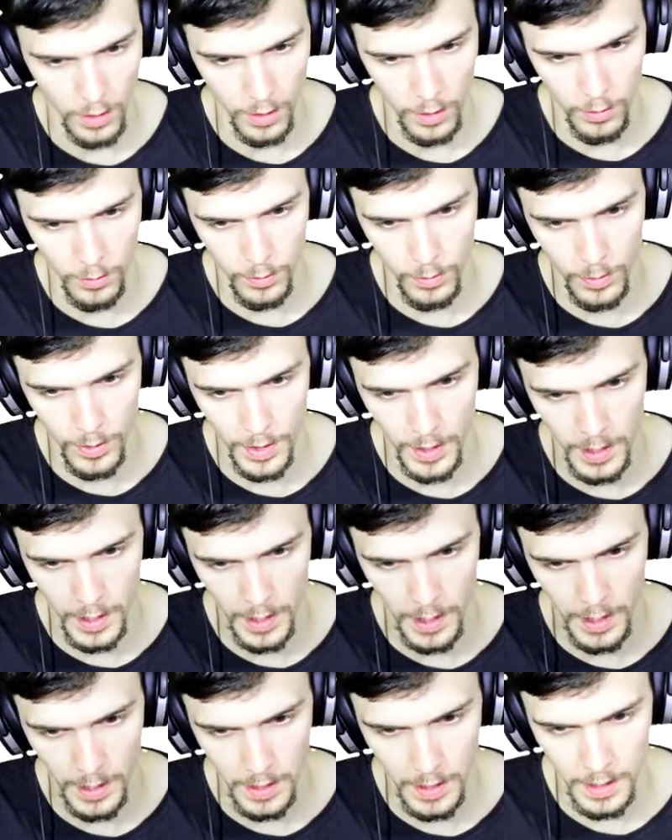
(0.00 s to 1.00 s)
a
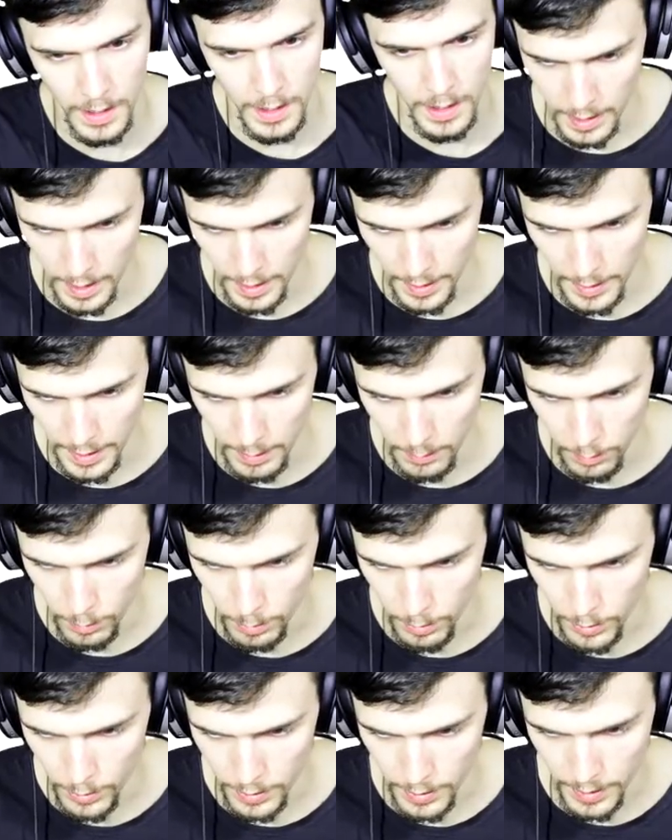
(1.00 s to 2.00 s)
routine, and then we'll
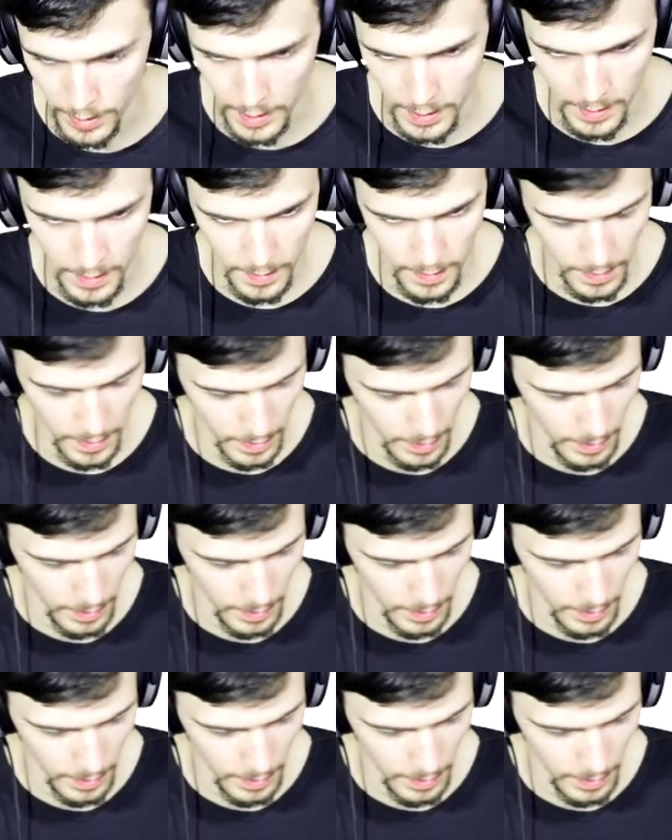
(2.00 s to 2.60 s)
put this,